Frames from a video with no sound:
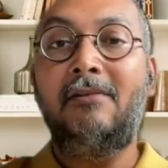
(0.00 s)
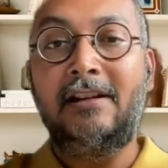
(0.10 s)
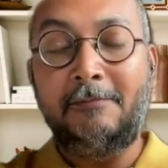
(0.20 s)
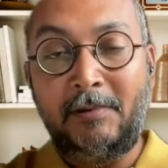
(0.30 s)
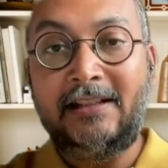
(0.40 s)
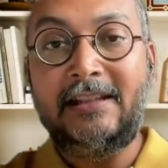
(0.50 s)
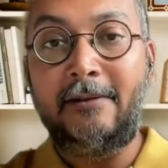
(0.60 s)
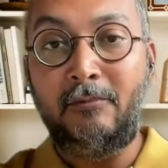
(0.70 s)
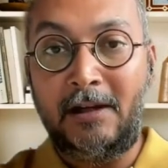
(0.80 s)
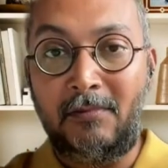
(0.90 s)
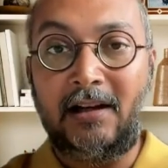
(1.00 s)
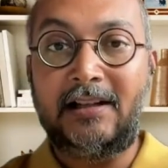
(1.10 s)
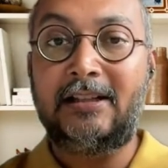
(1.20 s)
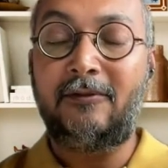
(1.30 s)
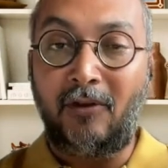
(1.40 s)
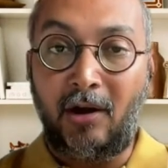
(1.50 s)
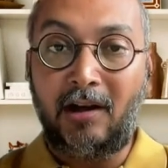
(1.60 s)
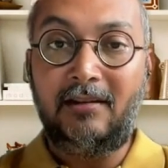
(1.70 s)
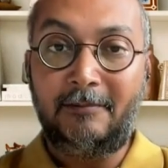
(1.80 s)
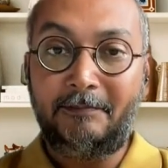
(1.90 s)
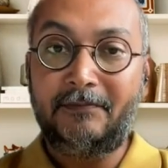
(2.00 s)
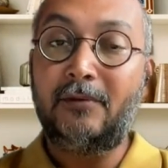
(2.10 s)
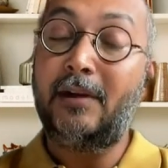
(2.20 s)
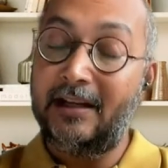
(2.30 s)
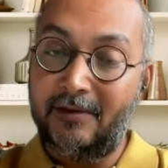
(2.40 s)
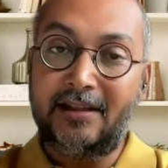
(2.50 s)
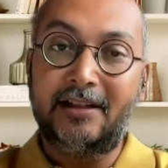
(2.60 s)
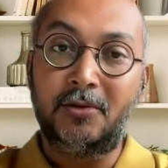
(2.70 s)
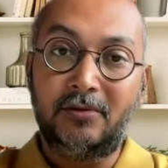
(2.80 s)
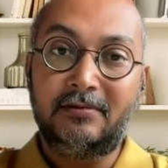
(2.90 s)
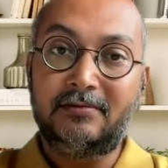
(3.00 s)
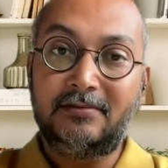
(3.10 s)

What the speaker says: I will repeat them when markets fall, whenever they do.